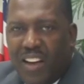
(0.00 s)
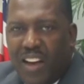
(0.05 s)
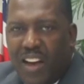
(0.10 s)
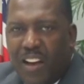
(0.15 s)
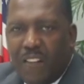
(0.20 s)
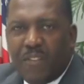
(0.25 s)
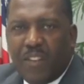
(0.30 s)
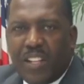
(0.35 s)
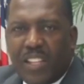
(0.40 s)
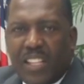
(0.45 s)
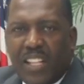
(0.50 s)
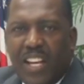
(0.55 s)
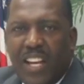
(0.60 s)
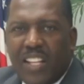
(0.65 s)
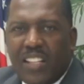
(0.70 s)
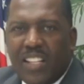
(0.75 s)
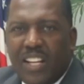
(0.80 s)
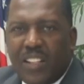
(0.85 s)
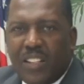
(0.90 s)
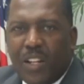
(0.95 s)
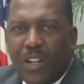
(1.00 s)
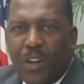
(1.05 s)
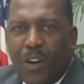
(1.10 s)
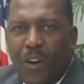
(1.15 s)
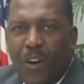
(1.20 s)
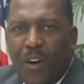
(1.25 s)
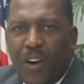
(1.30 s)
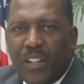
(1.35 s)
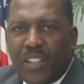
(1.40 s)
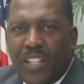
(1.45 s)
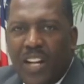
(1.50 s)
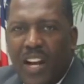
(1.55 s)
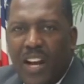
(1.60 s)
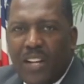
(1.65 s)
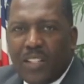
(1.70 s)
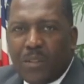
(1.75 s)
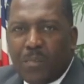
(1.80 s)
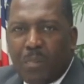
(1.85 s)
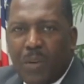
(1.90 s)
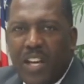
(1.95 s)
Everything that the Lord
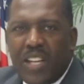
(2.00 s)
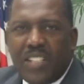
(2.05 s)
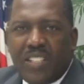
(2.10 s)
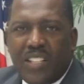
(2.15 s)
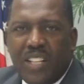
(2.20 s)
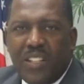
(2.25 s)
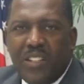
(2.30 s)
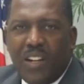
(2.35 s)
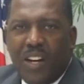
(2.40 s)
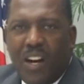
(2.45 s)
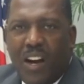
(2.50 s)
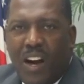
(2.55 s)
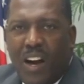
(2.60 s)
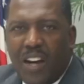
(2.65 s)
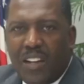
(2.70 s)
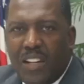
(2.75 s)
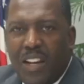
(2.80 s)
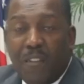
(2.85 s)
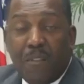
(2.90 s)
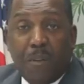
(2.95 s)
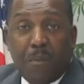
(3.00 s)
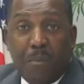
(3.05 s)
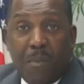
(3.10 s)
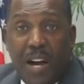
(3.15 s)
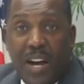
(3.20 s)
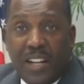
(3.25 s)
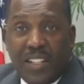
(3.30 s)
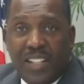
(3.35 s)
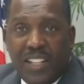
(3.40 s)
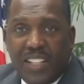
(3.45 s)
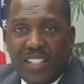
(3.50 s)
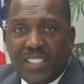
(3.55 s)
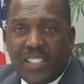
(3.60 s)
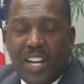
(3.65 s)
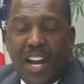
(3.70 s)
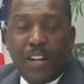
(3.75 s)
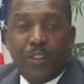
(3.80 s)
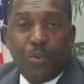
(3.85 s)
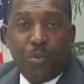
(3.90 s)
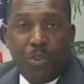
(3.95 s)
has placed in your heart, everybody is
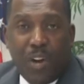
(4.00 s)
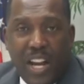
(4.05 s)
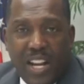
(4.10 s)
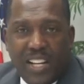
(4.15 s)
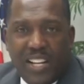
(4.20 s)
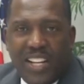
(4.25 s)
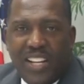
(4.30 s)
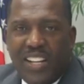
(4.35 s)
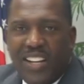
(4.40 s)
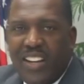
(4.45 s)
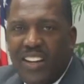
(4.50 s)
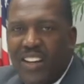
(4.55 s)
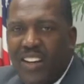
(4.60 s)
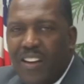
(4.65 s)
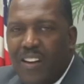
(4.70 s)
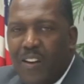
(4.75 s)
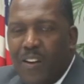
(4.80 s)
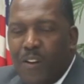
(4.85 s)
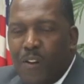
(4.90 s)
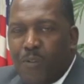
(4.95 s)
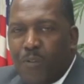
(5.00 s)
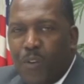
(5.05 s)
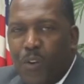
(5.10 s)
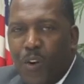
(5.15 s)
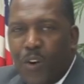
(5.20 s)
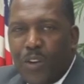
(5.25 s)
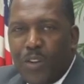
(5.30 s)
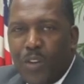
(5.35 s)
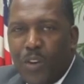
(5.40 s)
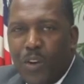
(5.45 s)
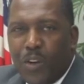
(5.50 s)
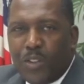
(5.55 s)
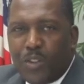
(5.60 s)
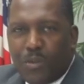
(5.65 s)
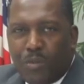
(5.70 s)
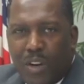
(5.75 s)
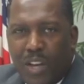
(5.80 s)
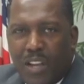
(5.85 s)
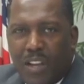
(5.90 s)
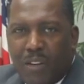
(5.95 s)
not ready for your
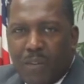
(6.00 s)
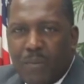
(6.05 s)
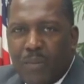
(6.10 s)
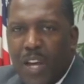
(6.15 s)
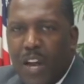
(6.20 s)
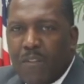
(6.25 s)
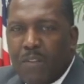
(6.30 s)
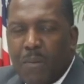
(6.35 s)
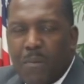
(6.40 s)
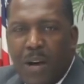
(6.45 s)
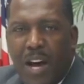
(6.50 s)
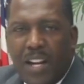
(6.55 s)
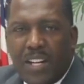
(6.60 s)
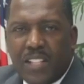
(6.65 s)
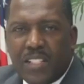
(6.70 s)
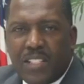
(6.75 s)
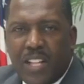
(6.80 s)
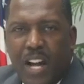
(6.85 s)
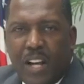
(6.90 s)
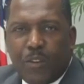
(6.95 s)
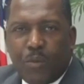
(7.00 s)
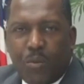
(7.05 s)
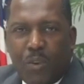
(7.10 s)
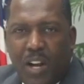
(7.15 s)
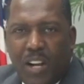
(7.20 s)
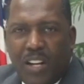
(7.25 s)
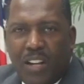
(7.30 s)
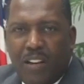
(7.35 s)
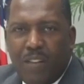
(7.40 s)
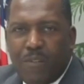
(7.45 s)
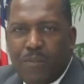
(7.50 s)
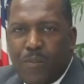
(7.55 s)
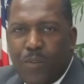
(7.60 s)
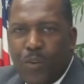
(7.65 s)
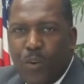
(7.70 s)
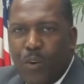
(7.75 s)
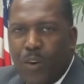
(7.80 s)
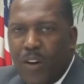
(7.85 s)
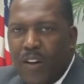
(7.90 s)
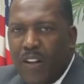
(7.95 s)
dream. Everybody is not ready
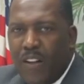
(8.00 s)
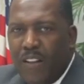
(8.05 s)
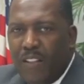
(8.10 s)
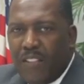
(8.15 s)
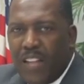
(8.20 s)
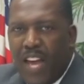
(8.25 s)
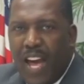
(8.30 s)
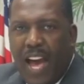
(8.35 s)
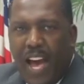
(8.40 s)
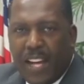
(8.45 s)
for the